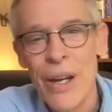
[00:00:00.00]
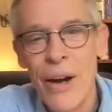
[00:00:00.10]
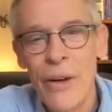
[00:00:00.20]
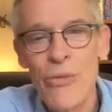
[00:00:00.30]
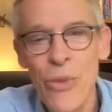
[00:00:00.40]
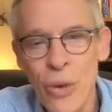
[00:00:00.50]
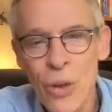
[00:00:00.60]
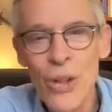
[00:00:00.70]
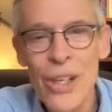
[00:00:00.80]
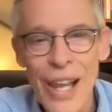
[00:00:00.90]
a
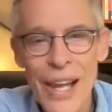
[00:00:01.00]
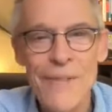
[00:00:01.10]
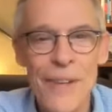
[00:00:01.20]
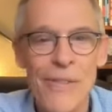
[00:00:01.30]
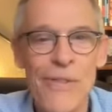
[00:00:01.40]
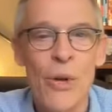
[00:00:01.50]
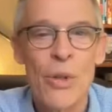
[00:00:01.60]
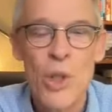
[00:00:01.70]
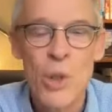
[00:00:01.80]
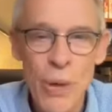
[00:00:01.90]
fuller life of
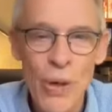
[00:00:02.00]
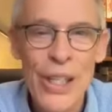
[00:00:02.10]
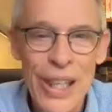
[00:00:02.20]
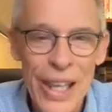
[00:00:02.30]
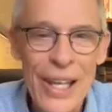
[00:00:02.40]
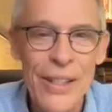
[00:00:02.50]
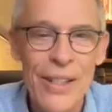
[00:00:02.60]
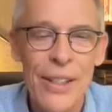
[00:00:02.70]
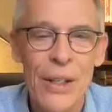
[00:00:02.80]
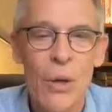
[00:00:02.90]
spirit led,
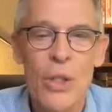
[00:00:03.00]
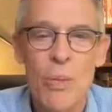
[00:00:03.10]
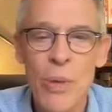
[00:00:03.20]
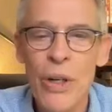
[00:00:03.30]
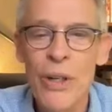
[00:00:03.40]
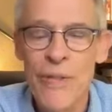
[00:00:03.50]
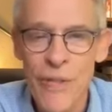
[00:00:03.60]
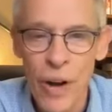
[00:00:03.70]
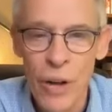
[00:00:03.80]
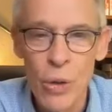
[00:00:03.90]
spirit
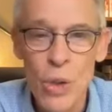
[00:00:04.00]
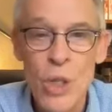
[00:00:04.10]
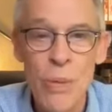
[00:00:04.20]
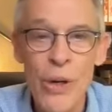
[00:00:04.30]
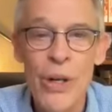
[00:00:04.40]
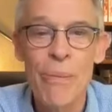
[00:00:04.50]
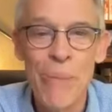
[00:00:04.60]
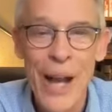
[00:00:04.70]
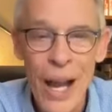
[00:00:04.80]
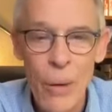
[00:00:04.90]
followed, spirit
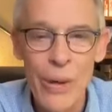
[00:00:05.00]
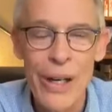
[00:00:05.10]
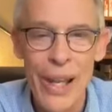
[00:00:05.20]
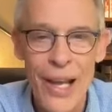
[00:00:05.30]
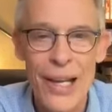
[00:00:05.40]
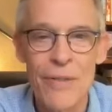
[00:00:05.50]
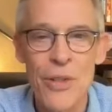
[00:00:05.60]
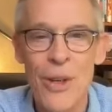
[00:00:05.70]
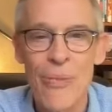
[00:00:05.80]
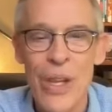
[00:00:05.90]
empowered
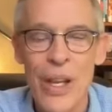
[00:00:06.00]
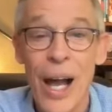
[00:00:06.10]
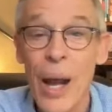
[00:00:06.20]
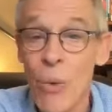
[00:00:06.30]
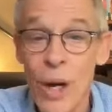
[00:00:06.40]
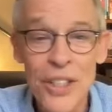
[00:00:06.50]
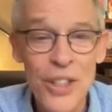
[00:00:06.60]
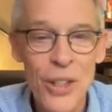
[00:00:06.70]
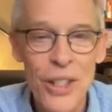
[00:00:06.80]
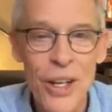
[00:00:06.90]
lives, I want
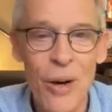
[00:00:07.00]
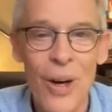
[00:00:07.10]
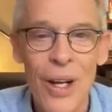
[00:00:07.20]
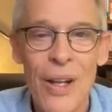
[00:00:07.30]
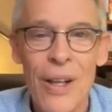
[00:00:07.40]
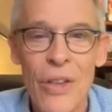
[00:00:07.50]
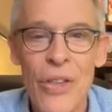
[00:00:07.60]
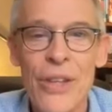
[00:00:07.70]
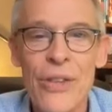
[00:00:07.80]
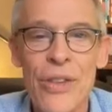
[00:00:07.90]
you to know
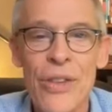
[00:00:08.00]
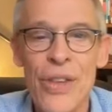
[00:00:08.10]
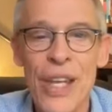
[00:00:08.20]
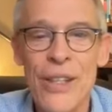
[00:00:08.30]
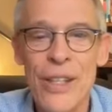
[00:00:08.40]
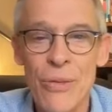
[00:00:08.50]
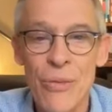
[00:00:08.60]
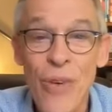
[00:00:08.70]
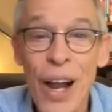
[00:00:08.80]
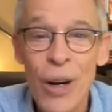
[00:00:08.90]
that, that the
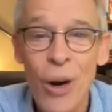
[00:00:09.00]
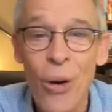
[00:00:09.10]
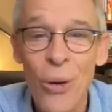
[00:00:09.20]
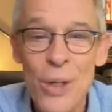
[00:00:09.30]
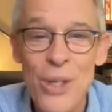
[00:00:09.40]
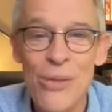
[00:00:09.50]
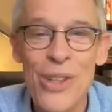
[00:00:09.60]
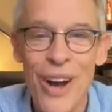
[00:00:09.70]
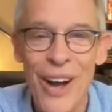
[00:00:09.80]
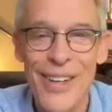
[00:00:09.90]
fire hose of
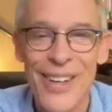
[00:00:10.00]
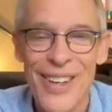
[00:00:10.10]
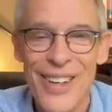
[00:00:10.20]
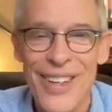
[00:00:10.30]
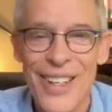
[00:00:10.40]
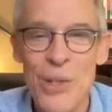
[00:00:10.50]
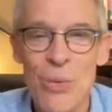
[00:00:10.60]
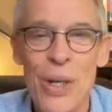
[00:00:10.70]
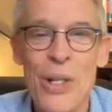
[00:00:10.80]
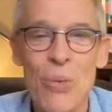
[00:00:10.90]
God
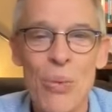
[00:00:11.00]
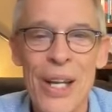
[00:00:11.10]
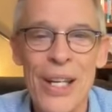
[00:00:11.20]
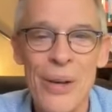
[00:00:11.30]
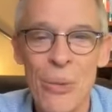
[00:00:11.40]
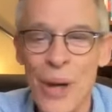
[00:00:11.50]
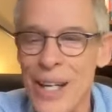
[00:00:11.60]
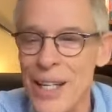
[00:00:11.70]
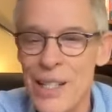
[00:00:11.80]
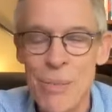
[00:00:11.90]
is, is waiting,
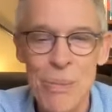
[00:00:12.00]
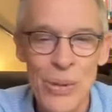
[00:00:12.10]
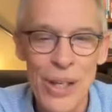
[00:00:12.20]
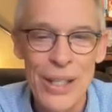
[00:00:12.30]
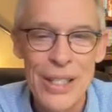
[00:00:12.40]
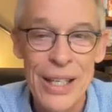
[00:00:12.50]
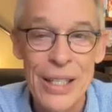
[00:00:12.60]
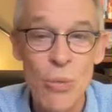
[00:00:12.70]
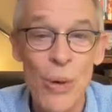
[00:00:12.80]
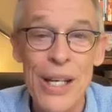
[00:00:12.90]
waiting to be plugged in,
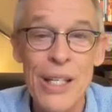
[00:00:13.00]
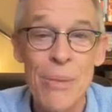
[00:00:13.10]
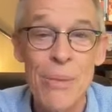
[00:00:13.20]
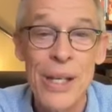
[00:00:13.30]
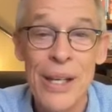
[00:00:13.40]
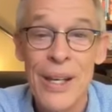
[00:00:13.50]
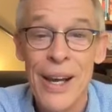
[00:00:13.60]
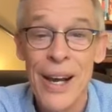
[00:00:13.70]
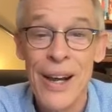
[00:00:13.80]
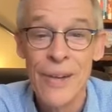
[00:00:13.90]
is waiting to be
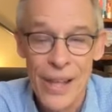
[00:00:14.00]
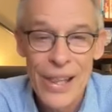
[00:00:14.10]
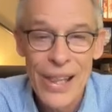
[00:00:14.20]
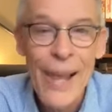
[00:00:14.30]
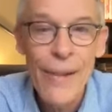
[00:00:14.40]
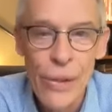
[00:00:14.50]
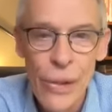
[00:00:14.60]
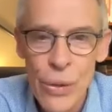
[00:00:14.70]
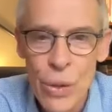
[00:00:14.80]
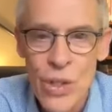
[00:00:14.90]
uh, let
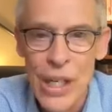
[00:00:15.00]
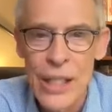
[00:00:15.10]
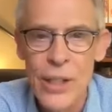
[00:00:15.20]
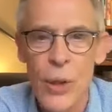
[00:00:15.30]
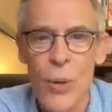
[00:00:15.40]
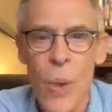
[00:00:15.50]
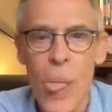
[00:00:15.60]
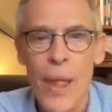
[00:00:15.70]
loose in you.